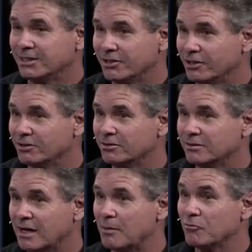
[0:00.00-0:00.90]
You know,
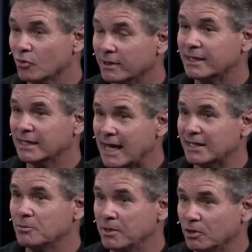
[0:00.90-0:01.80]
I'm really
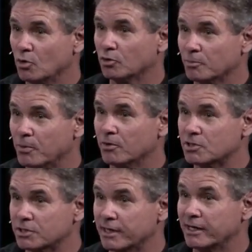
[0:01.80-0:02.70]
glad to be an older
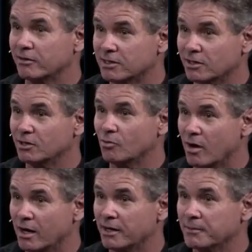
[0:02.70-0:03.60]
person, and I'll tell you
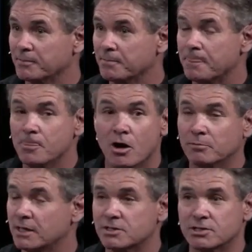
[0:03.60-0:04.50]
why. No, I'm
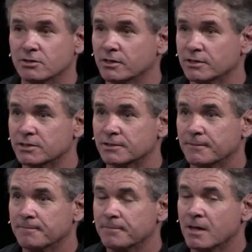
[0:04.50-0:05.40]
dead serious.
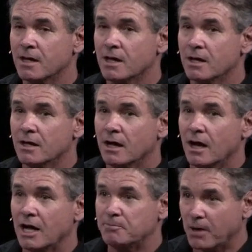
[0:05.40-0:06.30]

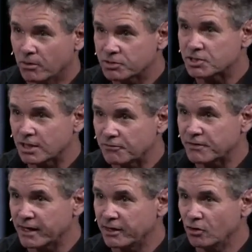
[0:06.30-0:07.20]
I post stuff
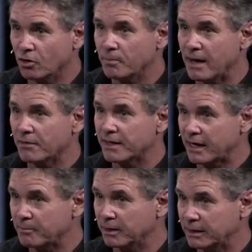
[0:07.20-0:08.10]
that I know about and that
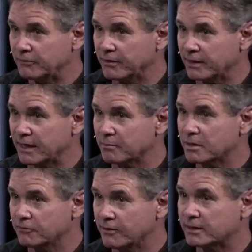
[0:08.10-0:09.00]
I believe in, that I'm
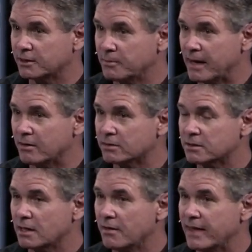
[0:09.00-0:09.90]
convicted
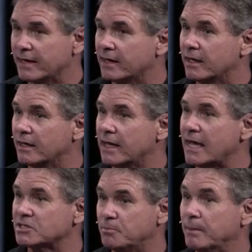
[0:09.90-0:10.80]
about, and that it
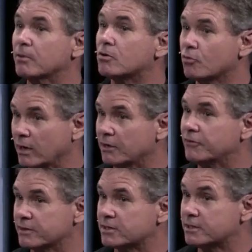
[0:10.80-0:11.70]
has biblical
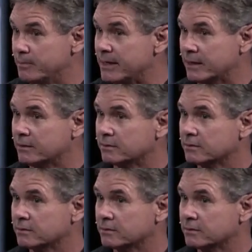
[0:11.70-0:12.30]
relevance to me.